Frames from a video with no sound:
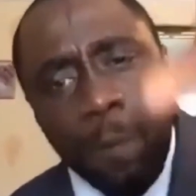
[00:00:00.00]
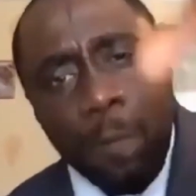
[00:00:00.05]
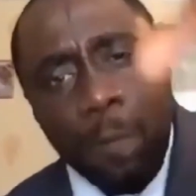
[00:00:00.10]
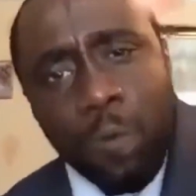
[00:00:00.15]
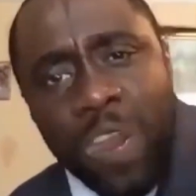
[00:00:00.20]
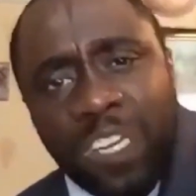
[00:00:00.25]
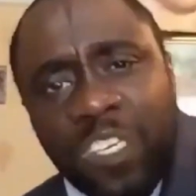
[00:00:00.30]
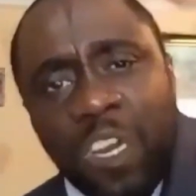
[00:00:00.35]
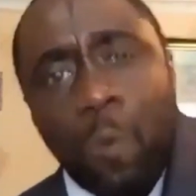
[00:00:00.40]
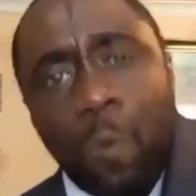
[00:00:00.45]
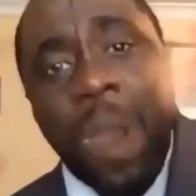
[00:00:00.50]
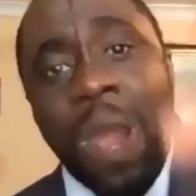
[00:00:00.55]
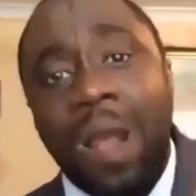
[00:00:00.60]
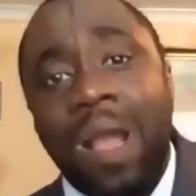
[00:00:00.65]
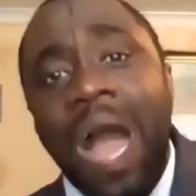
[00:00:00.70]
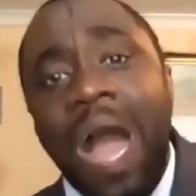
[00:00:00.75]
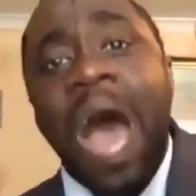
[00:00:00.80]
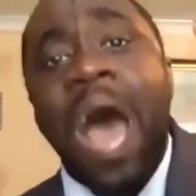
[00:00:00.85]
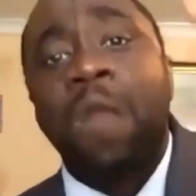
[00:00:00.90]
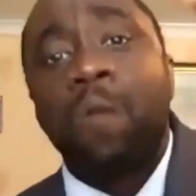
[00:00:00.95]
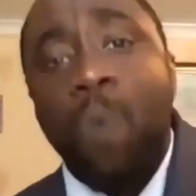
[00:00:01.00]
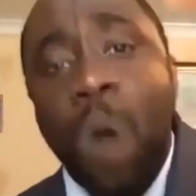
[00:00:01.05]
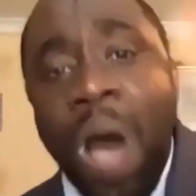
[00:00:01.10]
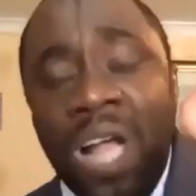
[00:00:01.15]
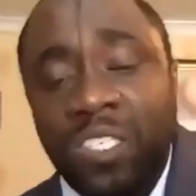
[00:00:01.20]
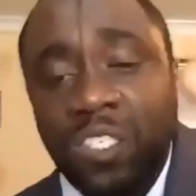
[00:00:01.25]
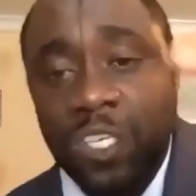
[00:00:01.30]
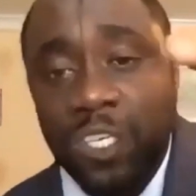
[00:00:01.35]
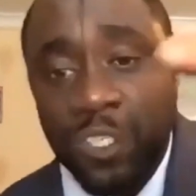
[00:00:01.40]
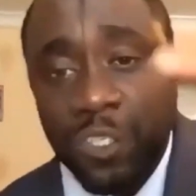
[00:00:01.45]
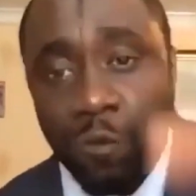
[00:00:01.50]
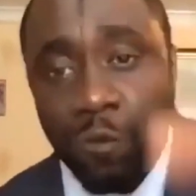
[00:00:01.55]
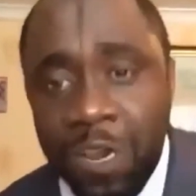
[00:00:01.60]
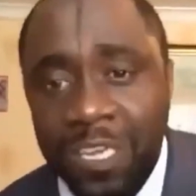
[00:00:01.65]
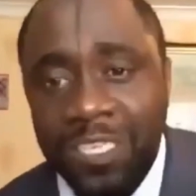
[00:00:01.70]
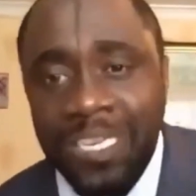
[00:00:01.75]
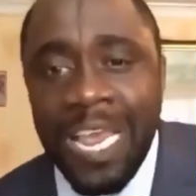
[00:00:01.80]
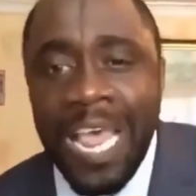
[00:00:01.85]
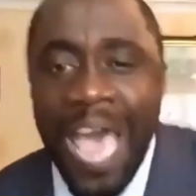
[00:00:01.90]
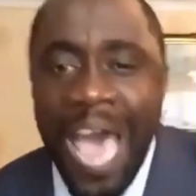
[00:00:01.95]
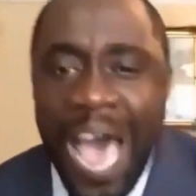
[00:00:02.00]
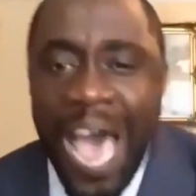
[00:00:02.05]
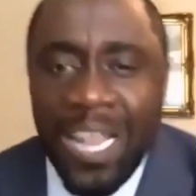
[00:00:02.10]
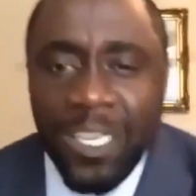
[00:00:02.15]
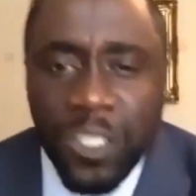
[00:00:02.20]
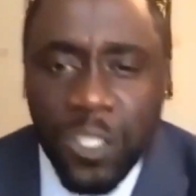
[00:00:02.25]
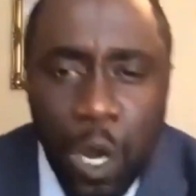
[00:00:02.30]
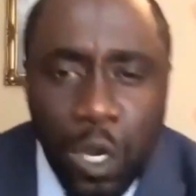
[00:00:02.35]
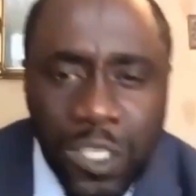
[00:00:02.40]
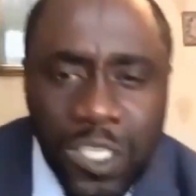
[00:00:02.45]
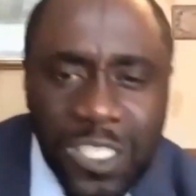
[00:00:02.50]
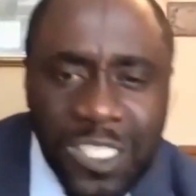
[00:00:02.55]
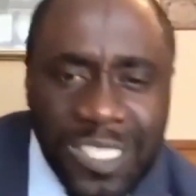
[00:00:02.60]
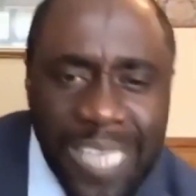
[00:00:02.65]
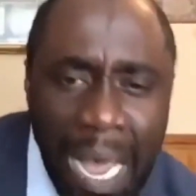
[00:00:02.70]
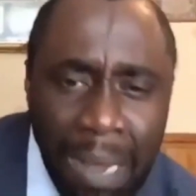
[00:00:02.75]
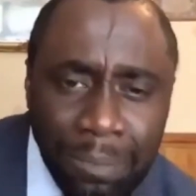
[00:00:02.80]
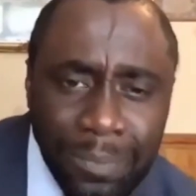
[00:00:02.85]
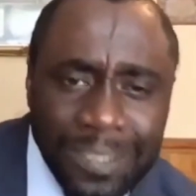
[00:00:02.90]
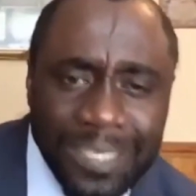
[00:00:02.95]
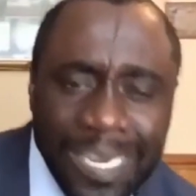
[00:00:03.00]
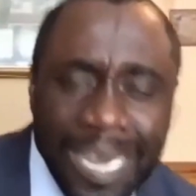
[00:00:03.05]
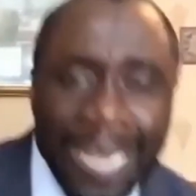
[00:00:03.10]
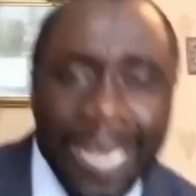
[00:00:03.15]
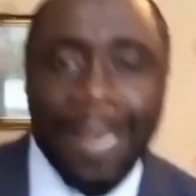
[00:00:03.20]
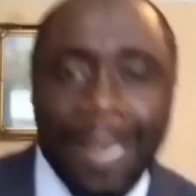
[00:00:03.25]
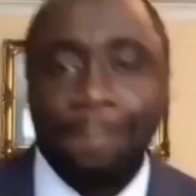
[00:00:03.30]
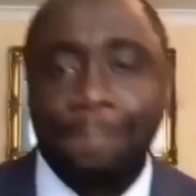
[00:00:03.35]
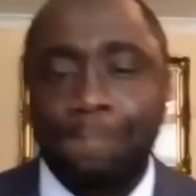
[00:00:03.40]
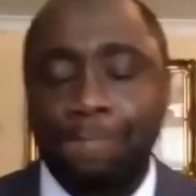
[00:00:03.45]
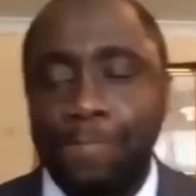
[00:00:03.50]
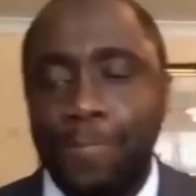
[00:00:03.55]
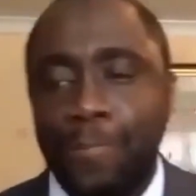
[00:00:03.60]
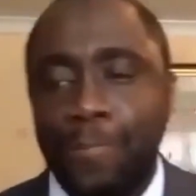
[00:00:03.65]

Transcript: reaching where God wants us to reach. And so sometimes,